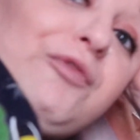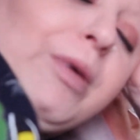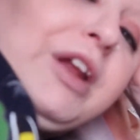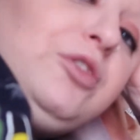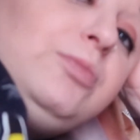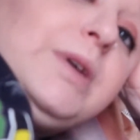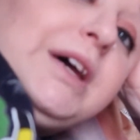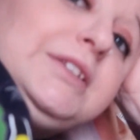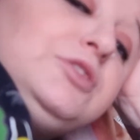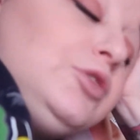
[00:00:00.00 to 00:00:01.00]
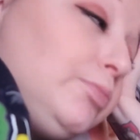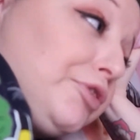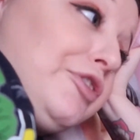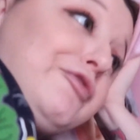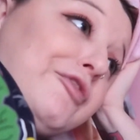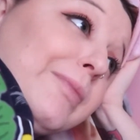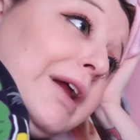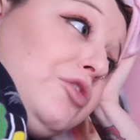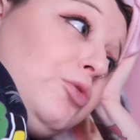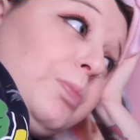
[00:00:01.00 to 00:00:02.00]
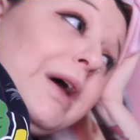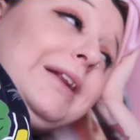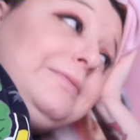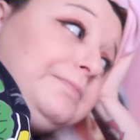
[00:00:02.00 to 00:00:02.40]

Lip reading: of my new bed. Do you approve of my new bed?